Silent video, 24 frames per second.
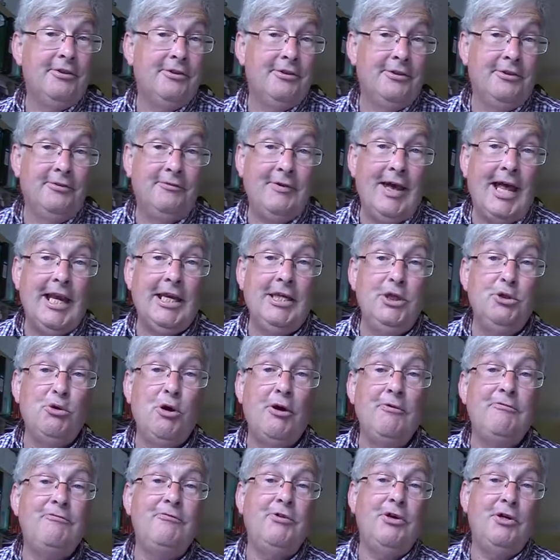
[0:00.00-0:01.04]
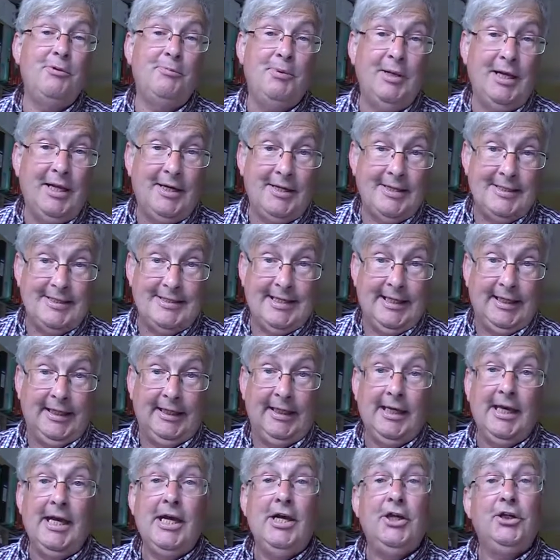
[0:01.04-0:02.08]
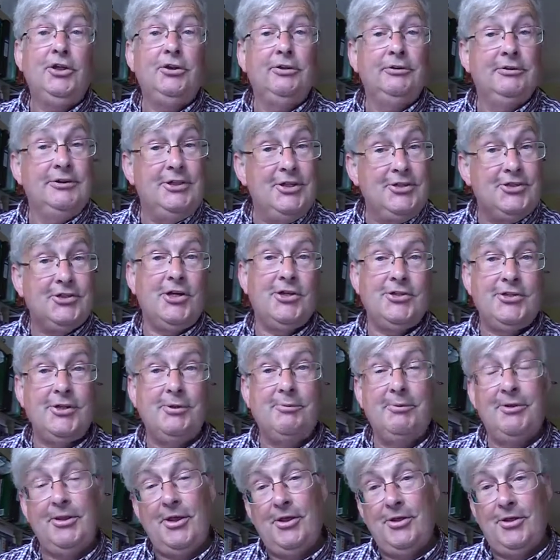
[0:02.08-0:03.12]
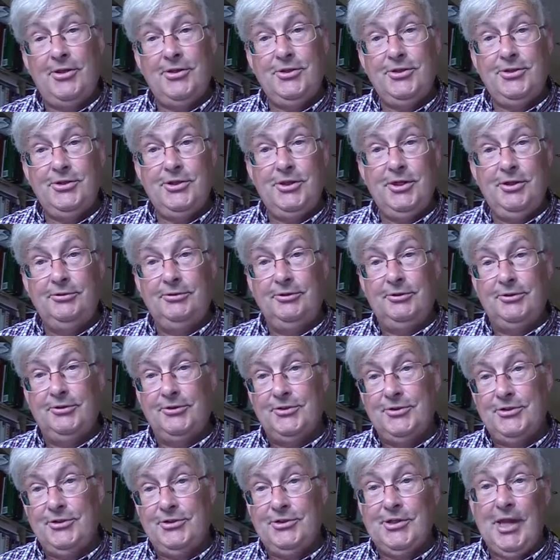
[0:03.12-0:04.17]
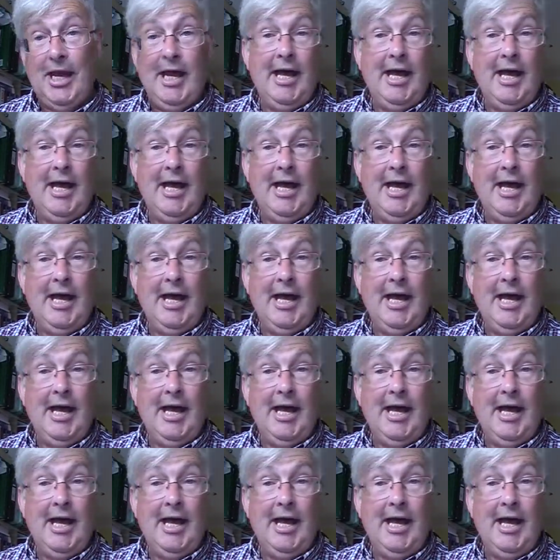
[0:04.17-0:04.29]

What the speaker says: The value of verbalising. Discuss it with other students.